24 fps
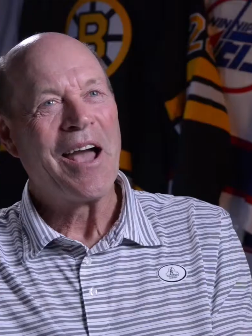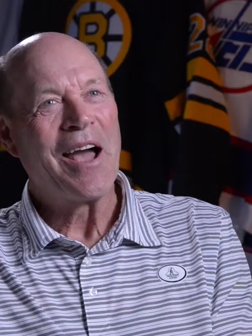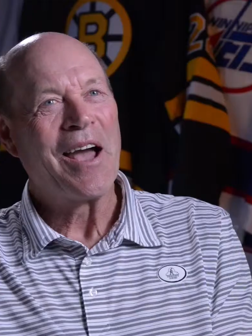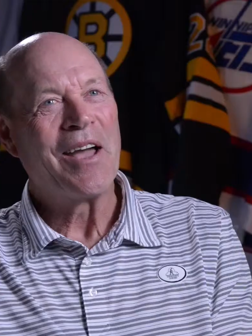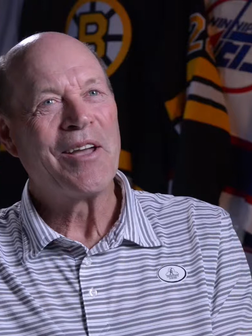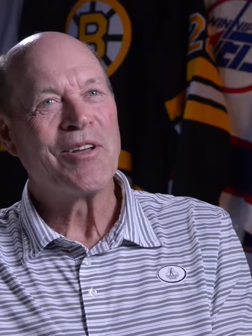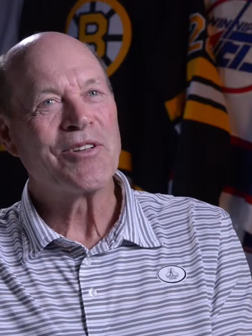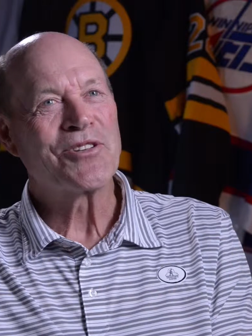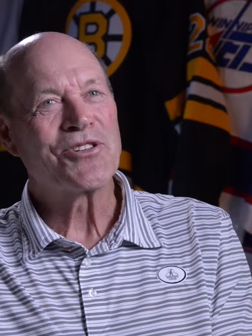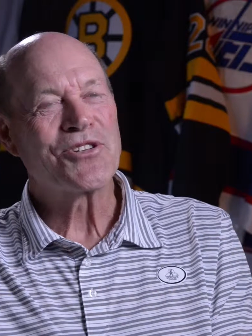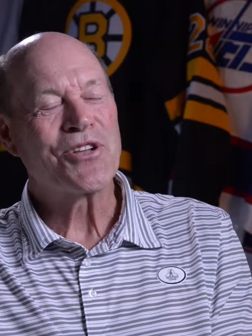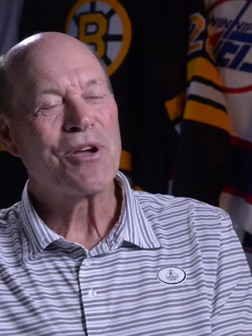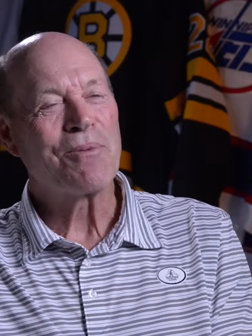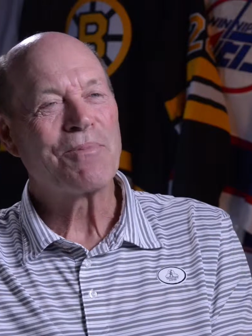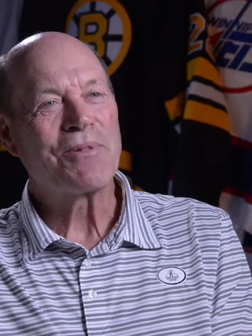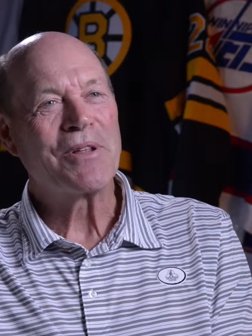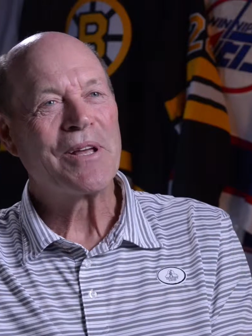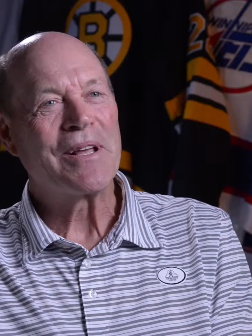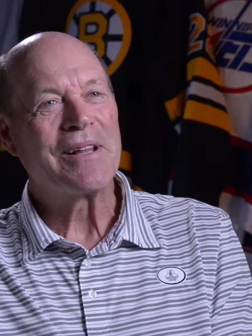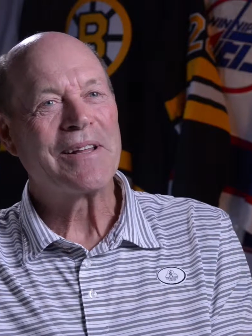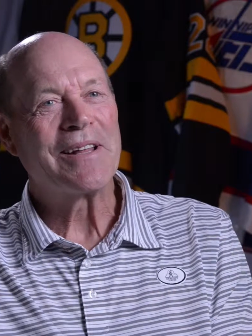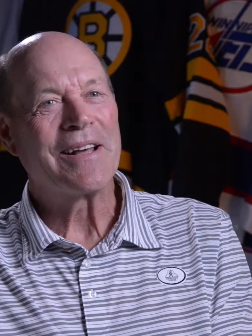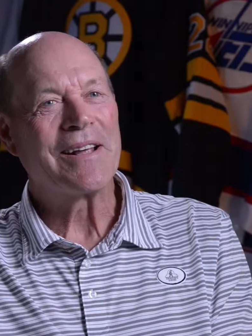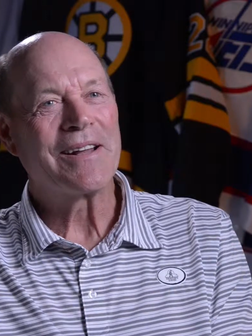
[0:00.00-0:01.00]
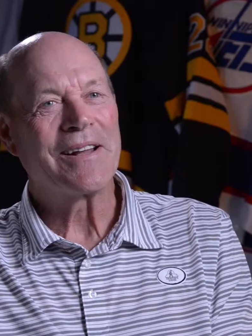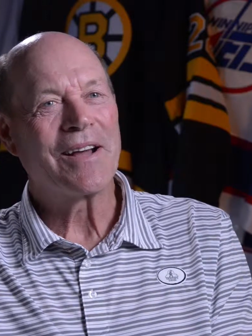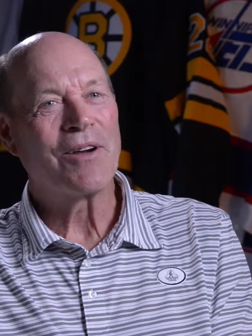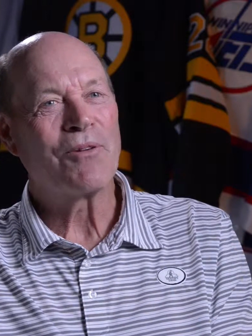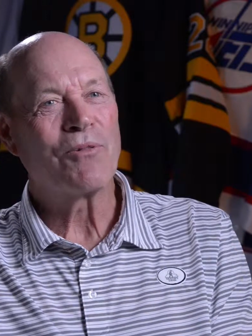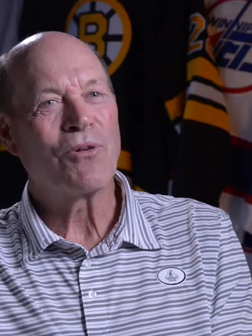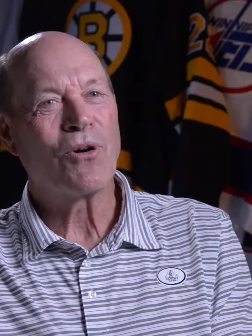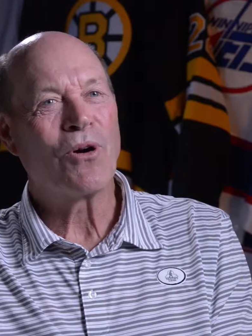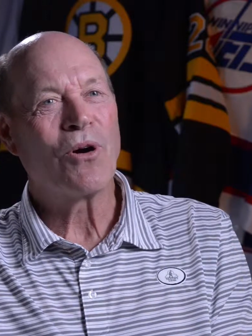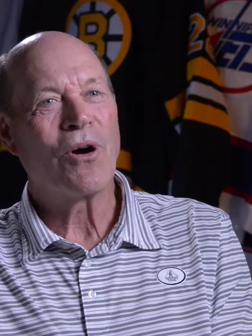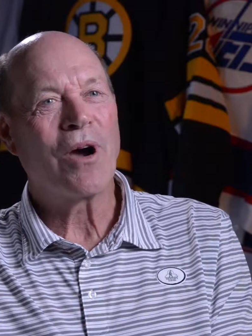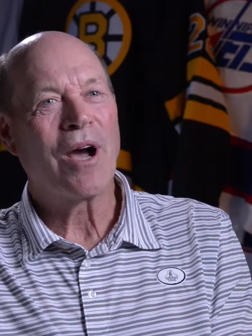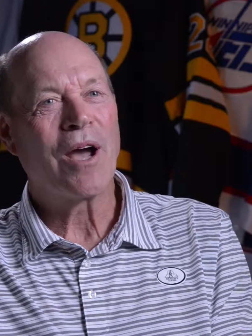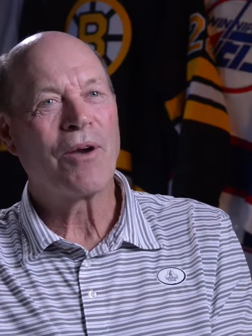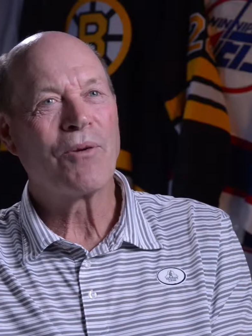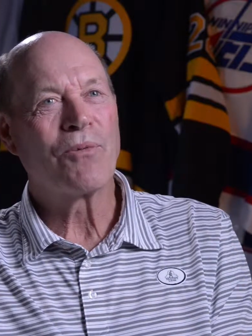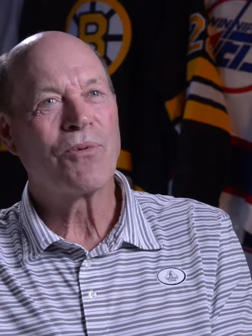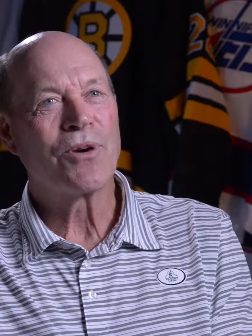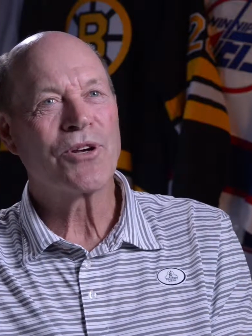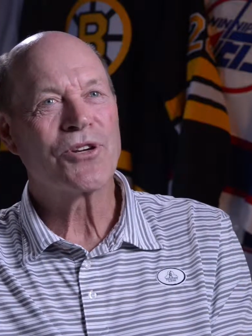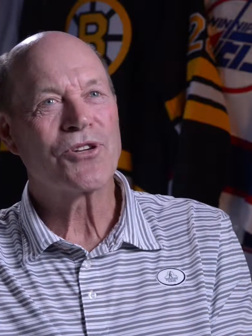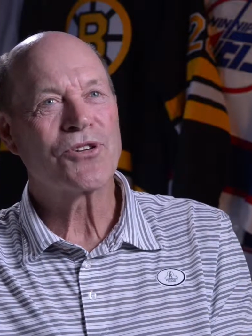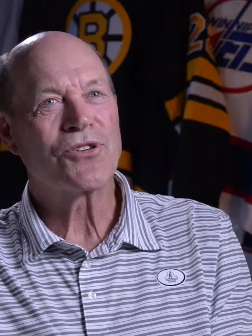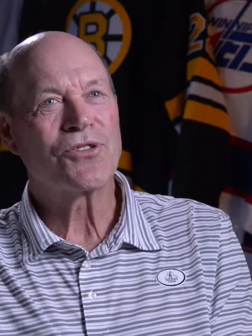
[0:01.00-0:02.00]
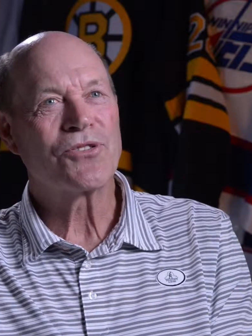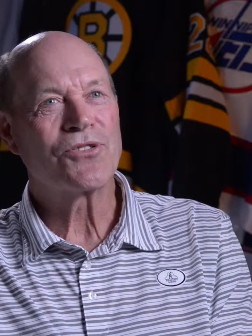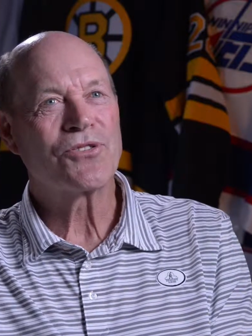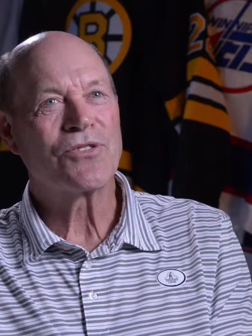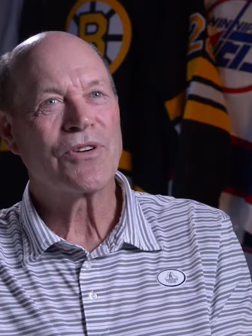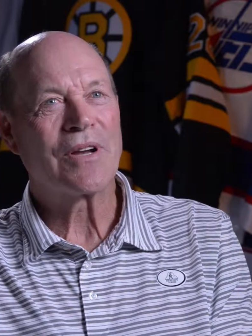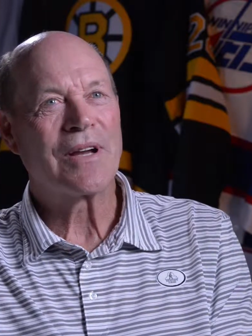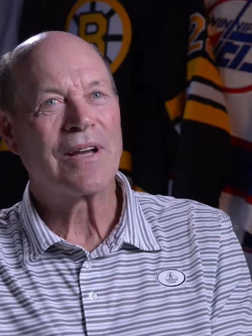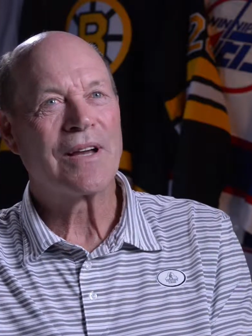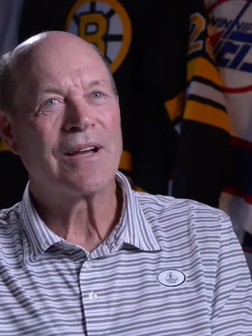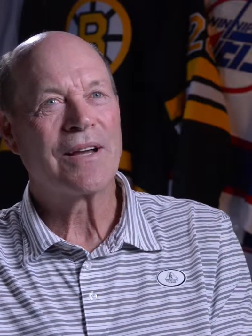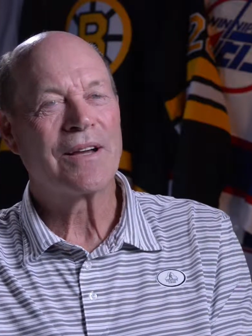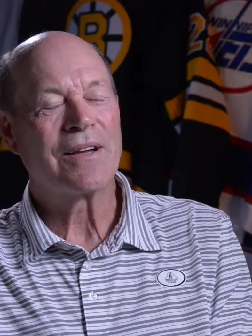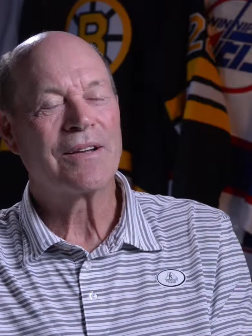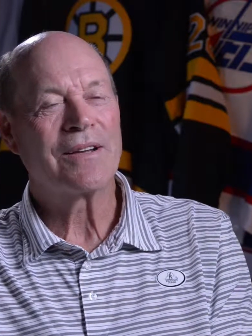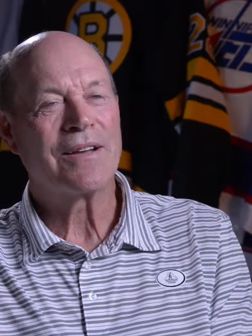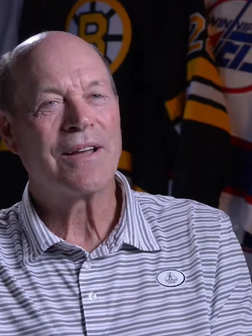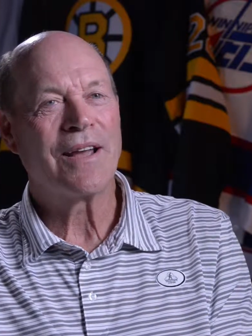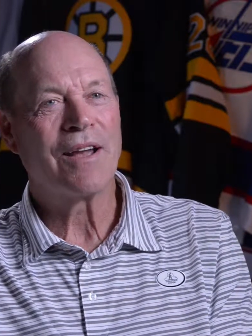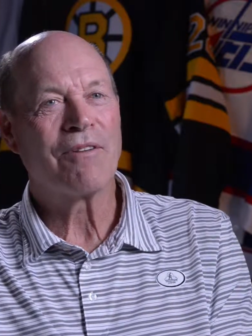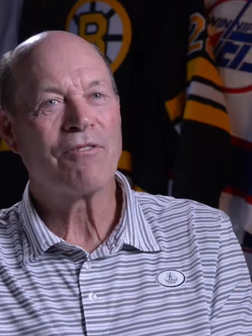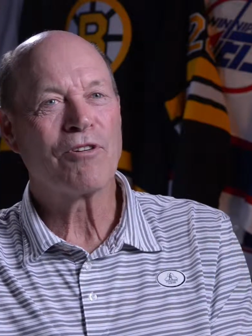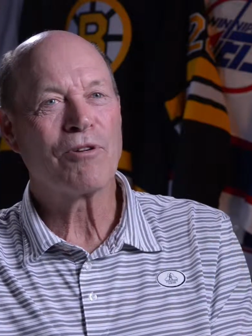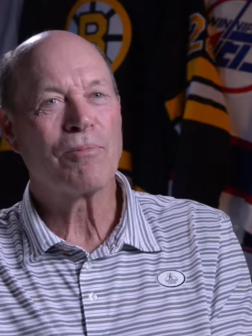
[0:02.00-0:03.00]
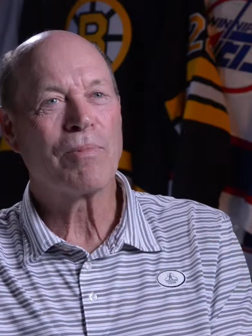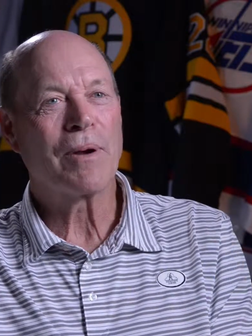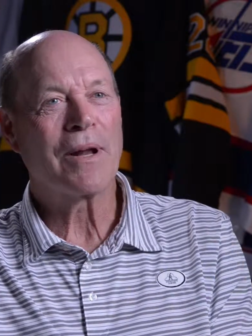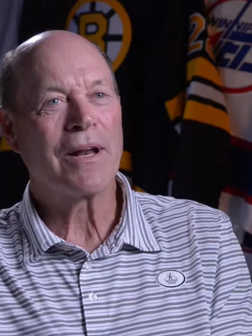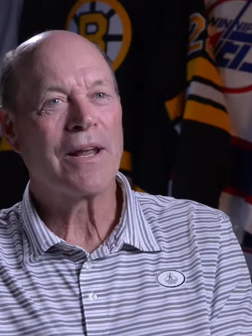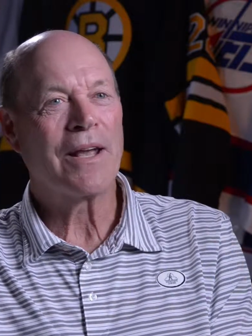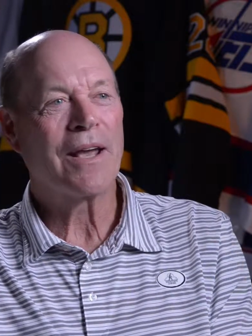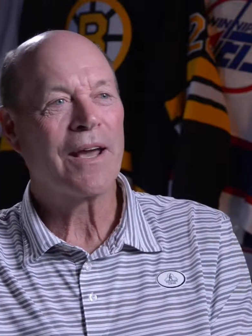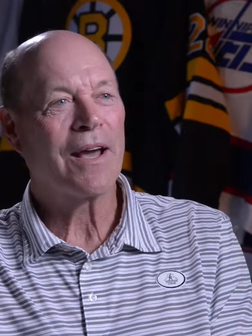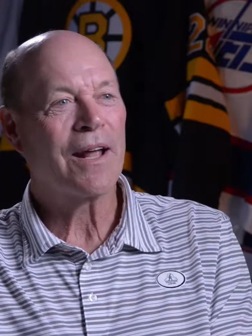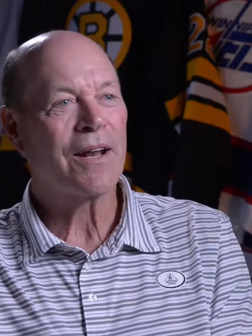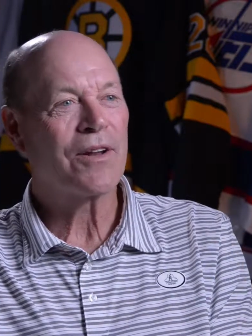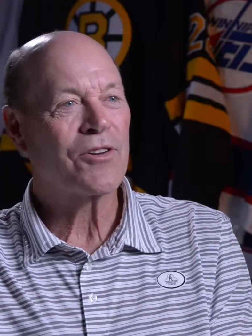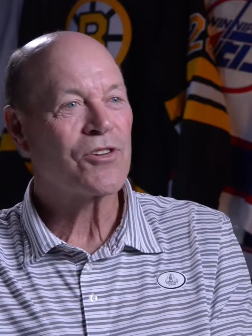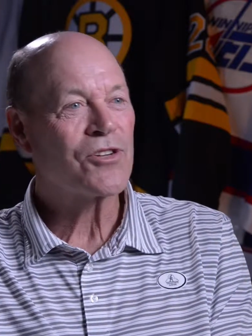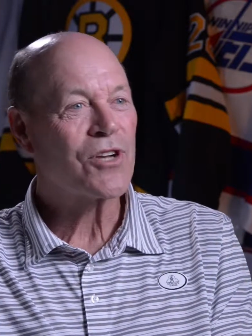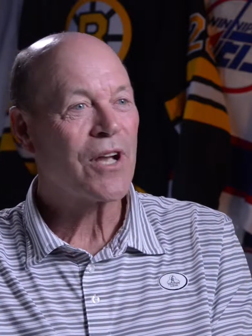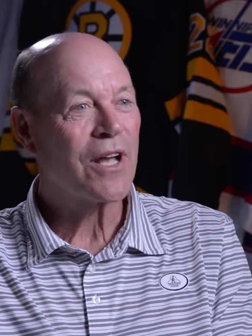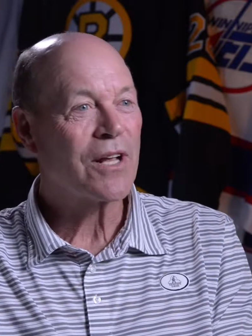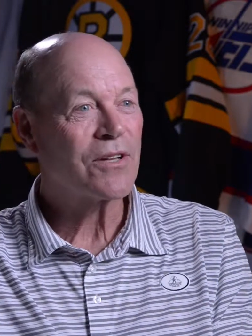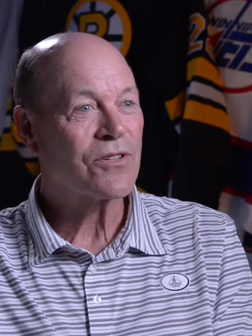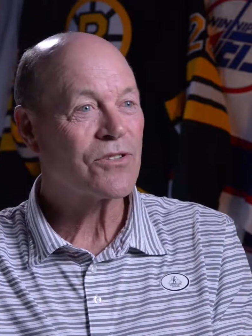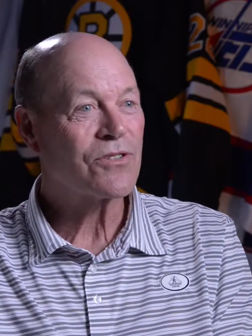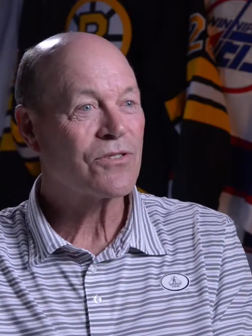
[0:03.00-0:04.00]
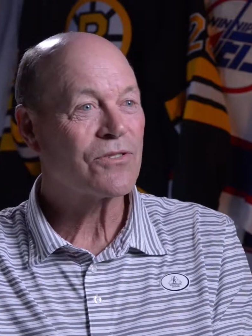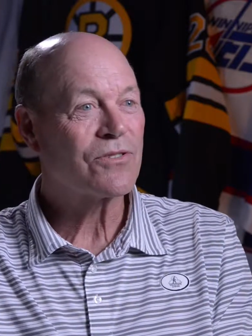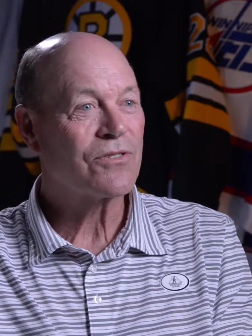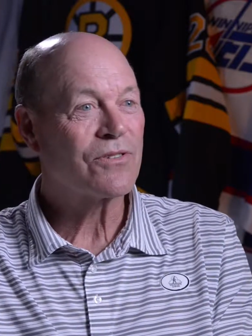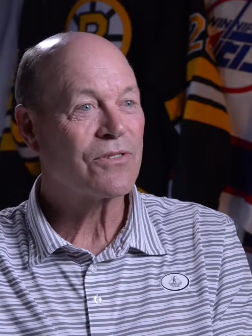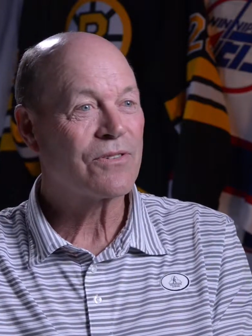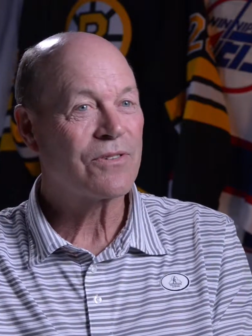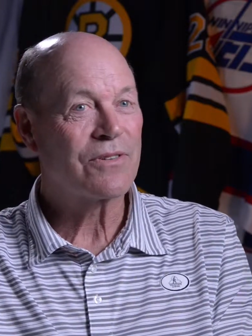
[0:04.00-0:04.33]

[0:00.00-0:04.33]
It's something that I will. I wish uh, everybody had a chance,